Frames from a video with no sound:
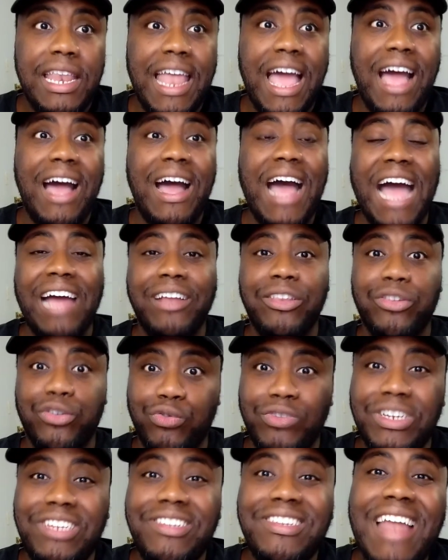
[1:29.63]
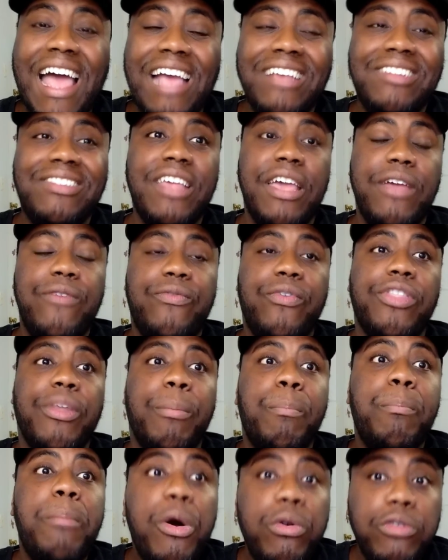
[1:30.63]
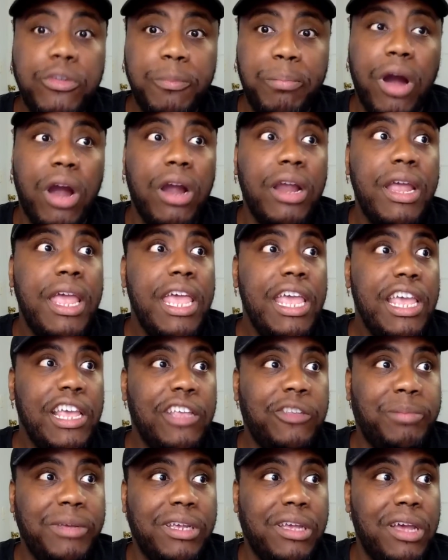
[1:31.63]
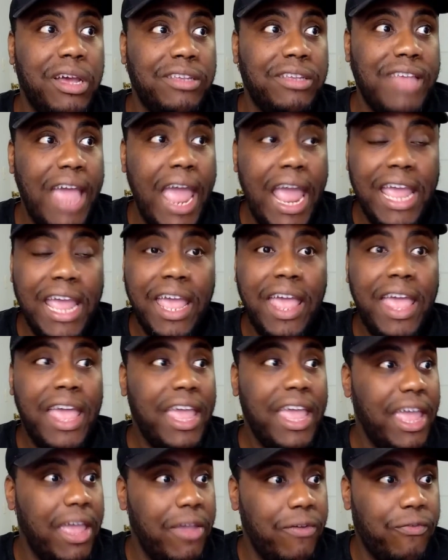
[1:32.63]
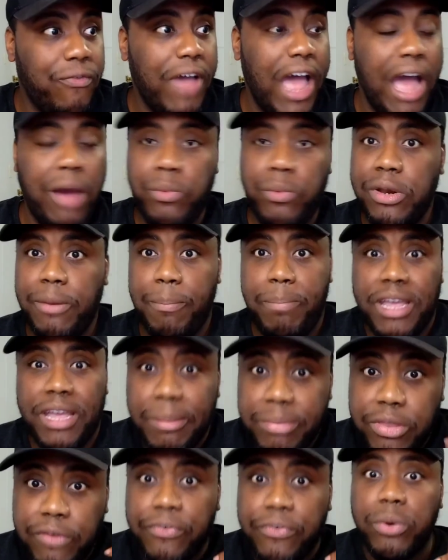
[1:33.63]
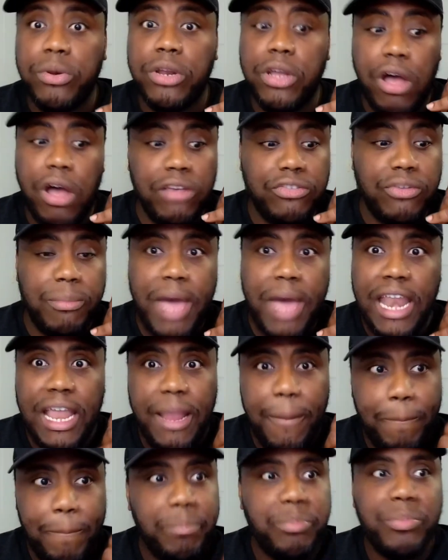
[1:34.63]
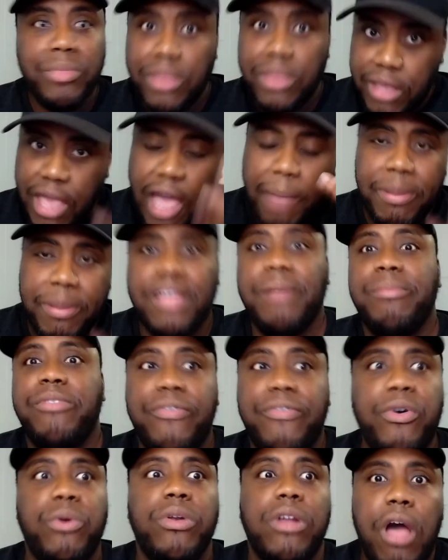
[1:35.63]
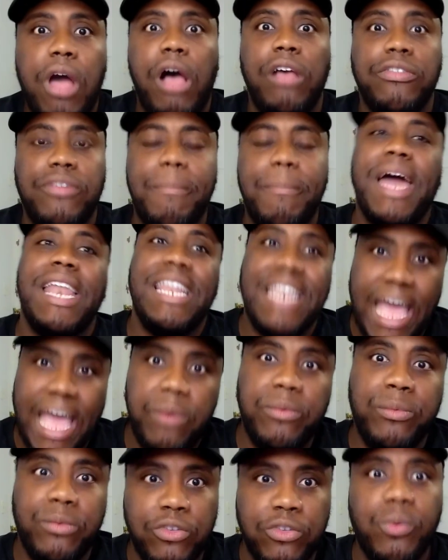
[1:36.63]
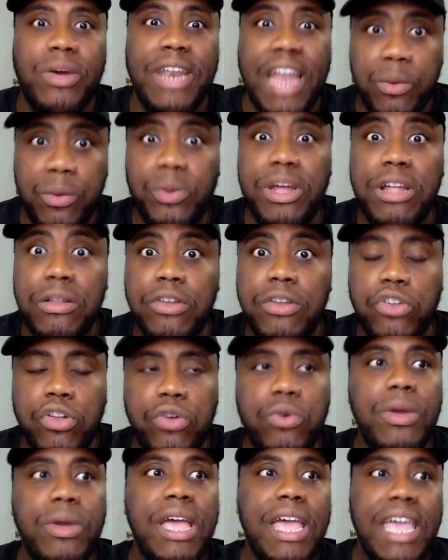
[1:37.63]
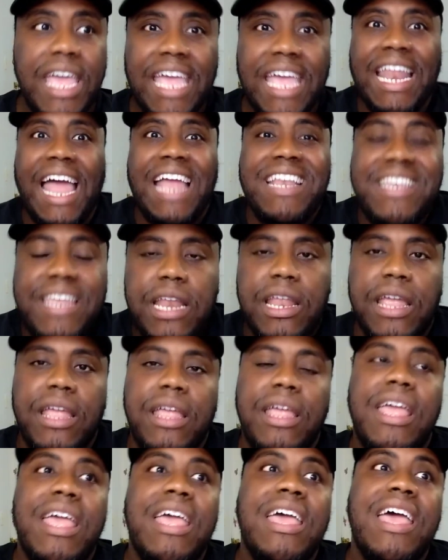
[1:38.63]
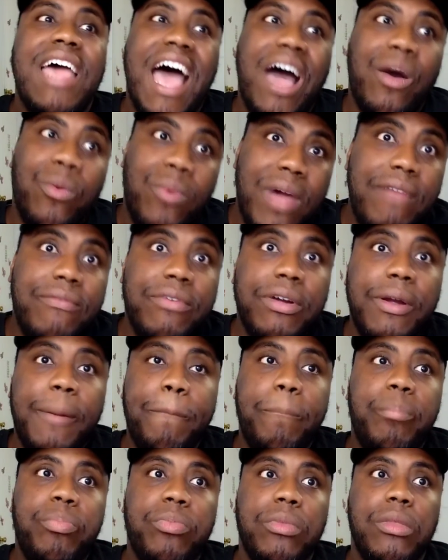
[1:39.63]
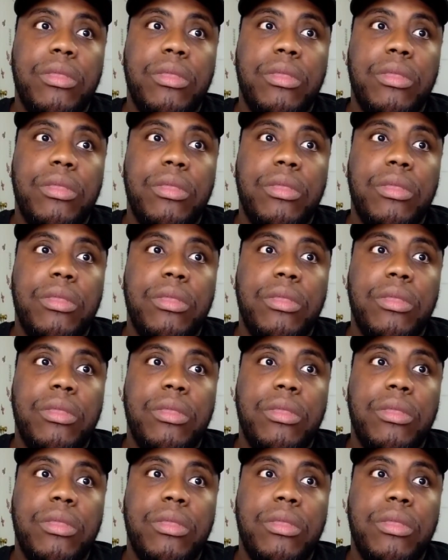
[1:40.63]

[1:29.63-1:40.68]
Now, the reason I say for the most part is because, hey, if I want to pick up the phone and call somebody, I pick up the phone and call somebody. That was what I willed to do, and I did it. However,